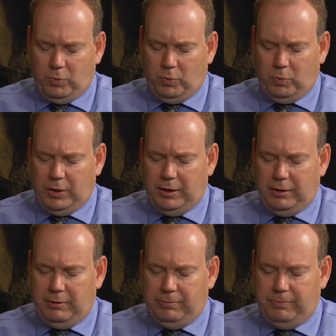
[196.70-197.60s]

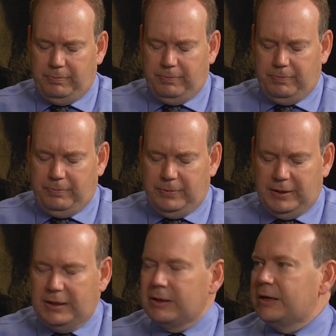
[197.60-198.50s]
We're
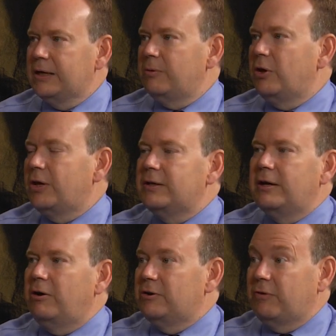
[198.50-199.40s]
going to look at
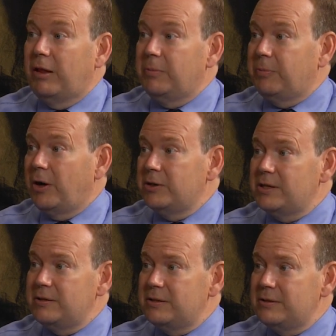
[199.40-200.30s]
our development
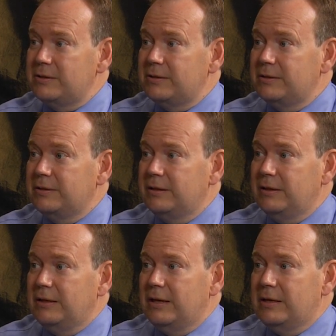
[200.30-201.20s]
processes.
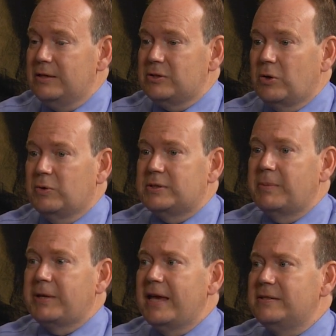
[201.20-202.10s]
So in
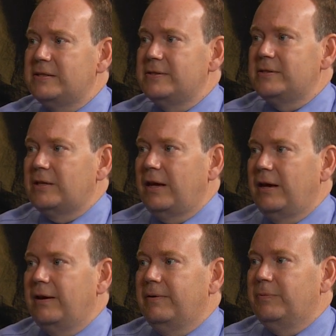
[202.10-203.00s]
some cases,
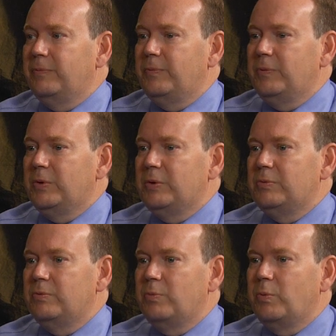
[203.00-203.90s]

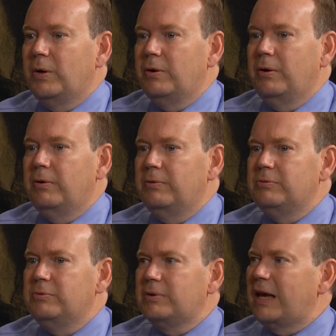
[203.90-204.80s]
we're
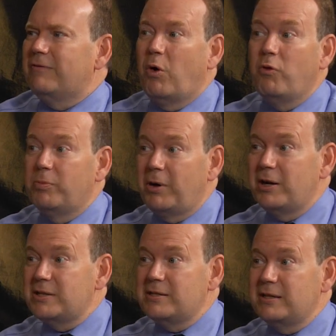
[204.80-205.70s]
kind of
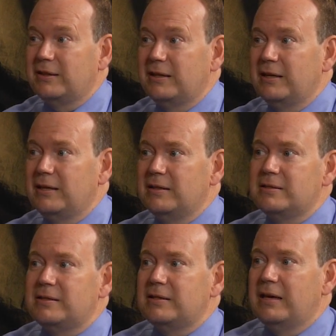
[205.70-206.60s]
over-processing
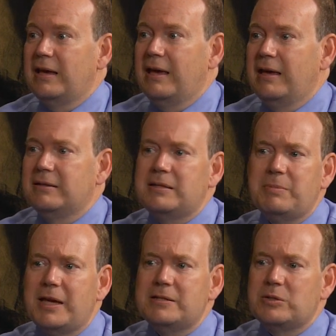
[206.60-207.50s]
things. And in some
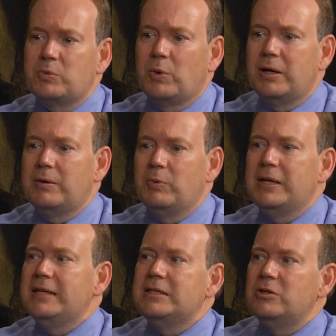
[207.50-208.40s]
cases, we
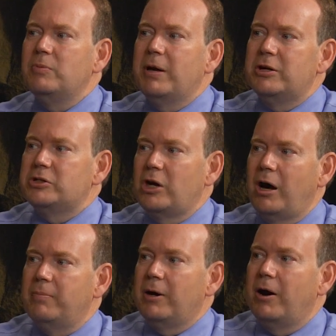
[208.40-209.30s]
need to do a better
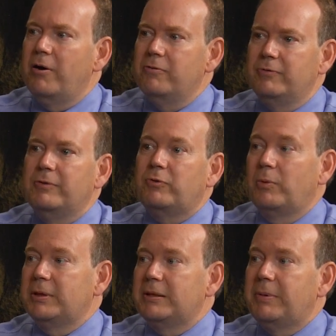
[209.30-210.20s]
job of
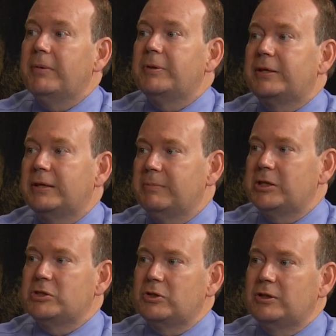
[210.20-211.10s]
informing the public and
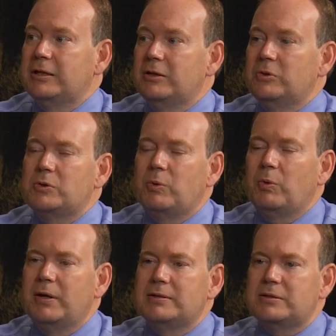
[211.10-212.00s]
making sure they know. So we
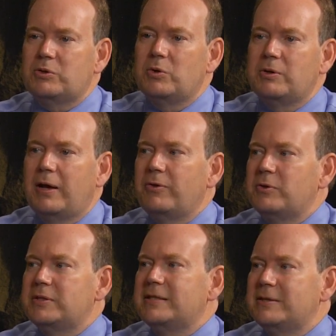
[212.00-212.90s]
want to sort out
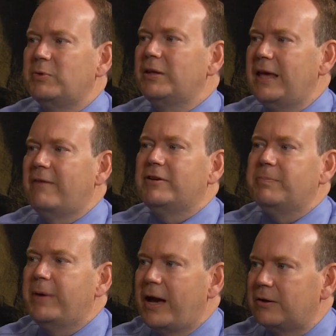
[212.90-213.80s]
those things that really have an
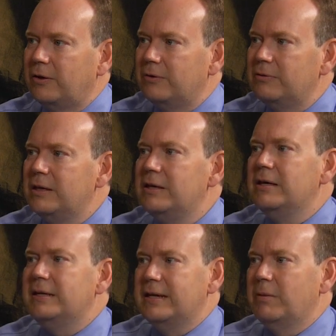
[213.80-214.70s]
impact on
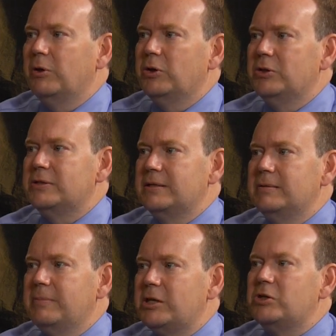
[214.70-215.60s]
neighborhoods
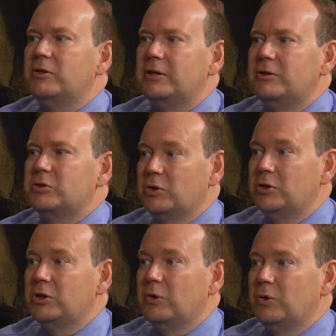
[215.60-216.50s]
and make sure that there's
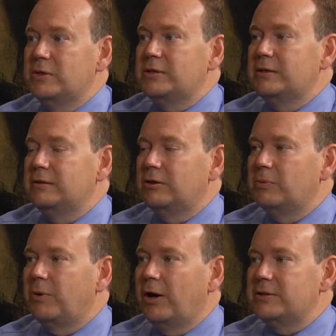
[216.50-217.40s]
good notice and good
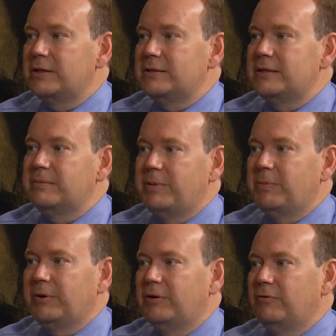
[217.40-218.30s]
process and
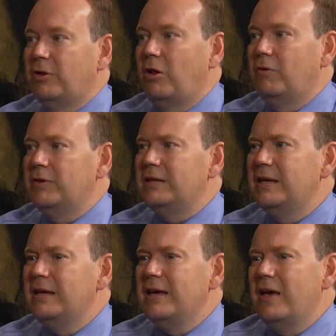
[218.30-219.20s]
people can involve. And
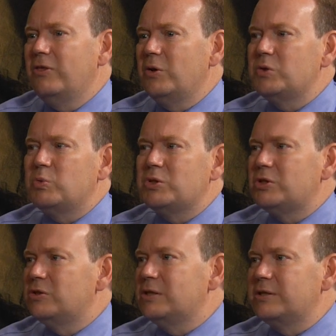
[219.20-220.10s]
those which
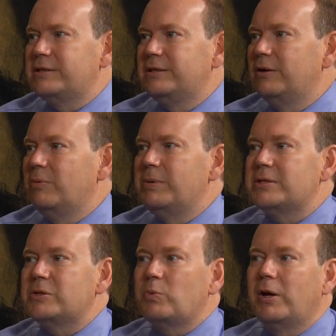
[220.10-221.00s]
are just, a
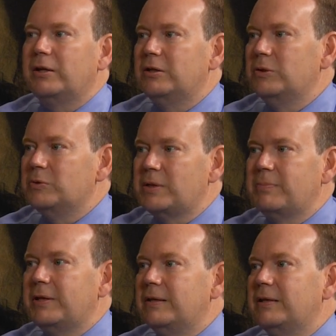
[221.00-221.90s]
business wanting to do
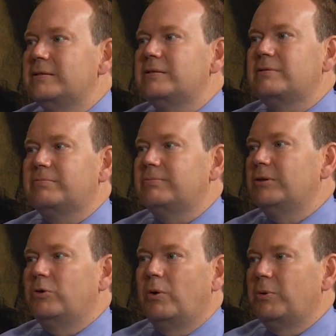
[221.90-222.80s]
something that's in
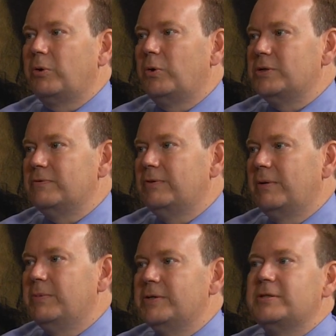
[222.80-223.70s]
the normal course of their
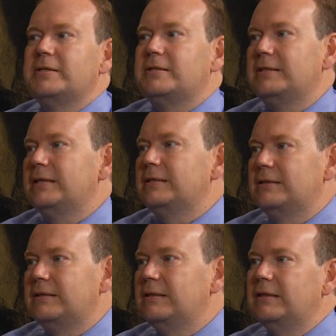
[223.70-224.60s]
business that
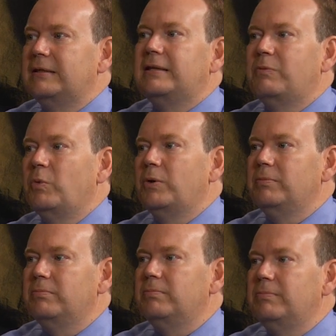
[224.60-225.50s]
they
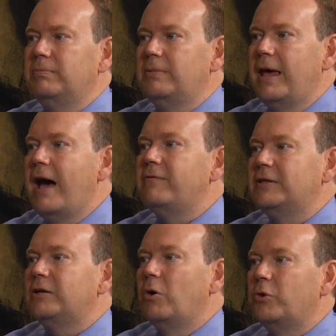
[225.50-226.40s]
wouldn't have
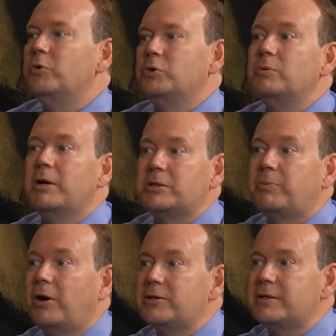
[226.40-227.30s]
to go through too much
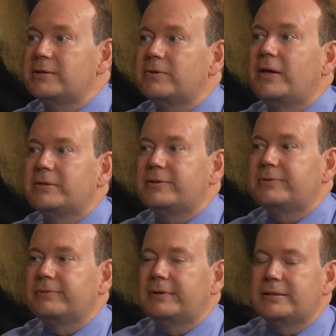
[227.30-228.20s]
process. So that's
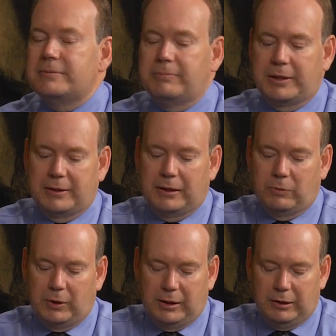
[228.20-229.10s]
a big thing
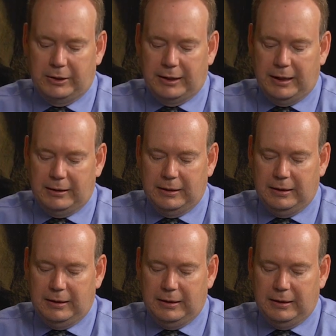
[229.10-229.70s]
we're going to look at.